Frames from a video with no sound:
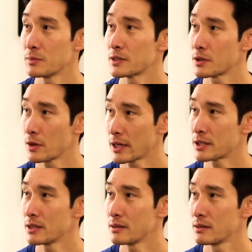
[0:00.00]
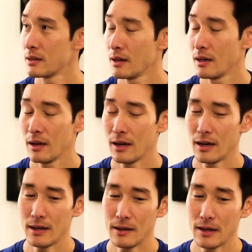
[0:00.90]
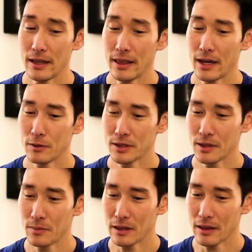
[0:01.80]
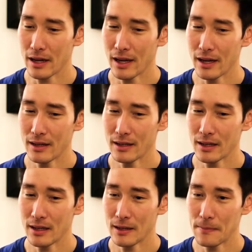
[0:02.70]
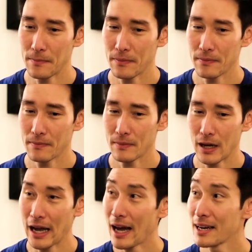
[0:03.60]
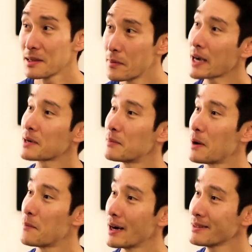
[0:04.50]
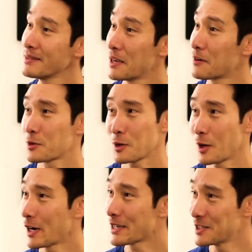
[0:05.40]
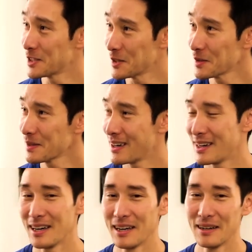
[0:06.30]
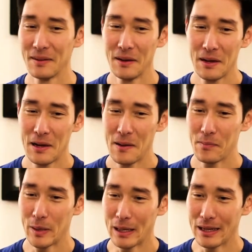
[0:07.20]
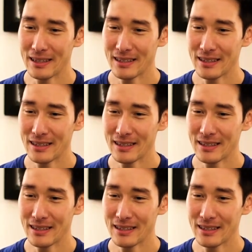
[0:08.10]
selection. And that was something that I had in the back of my mind, never thought I could do, but